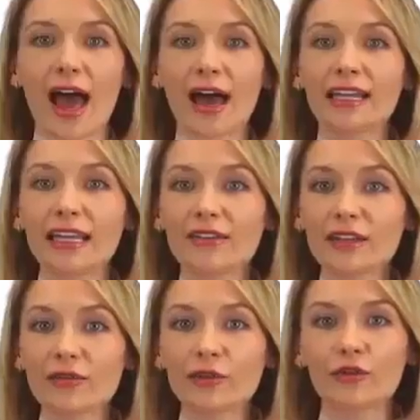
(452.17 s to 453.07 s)
And
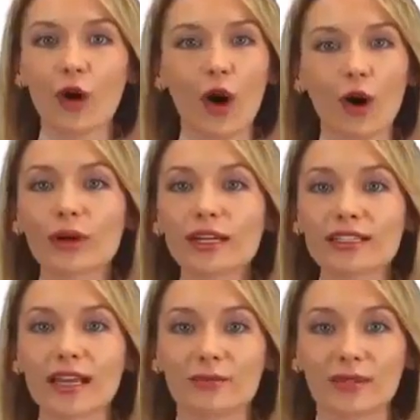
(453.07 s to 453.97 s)
even if you've already
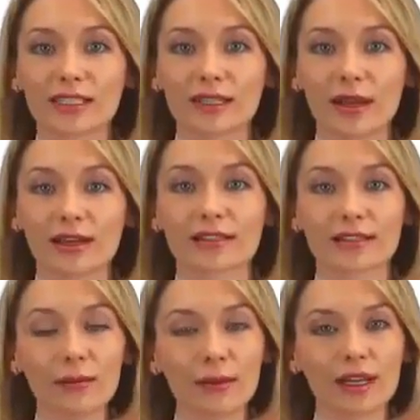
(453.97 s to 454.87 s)
attempted to make
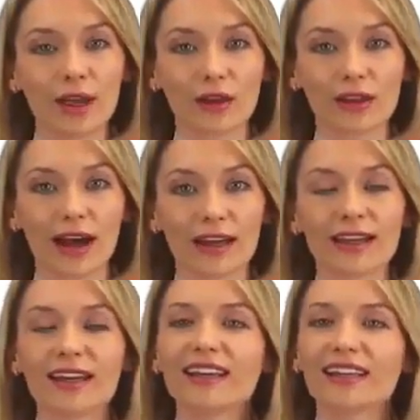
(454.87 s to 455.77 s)
some money online,
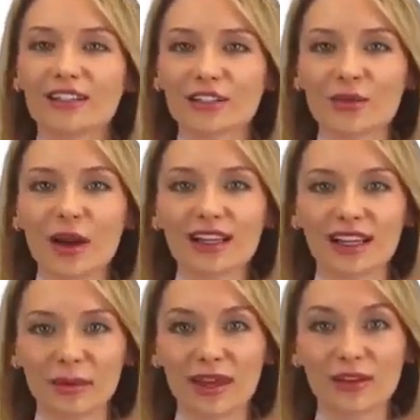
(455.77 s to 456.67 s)
here's why
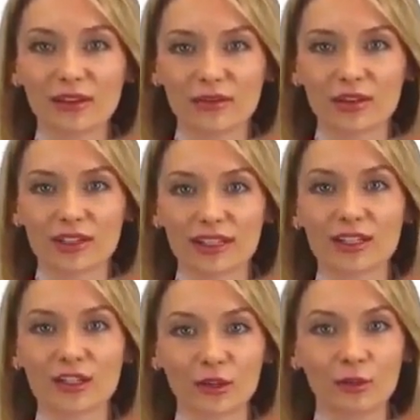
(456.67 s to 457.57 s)
ClickBank
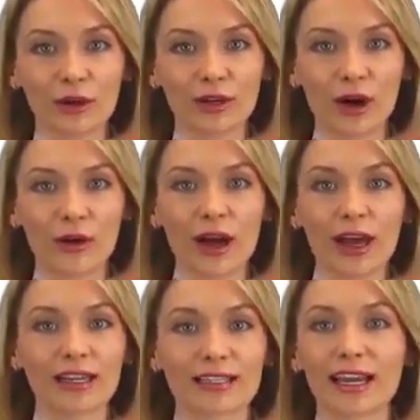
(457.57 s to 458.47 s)
University 2.0
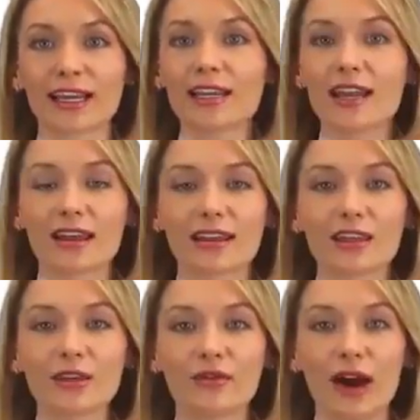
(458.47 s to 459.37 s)
is like
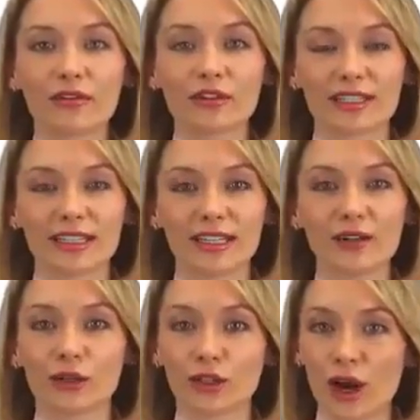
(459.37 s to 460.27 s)
nothing you've ever seen
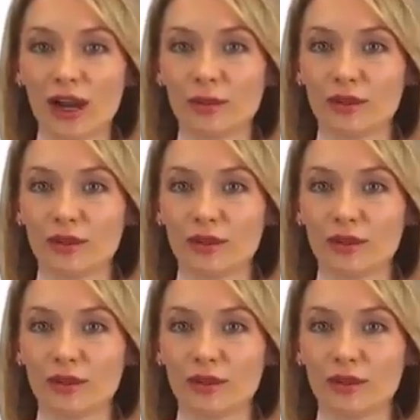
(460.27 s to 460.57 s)
or tried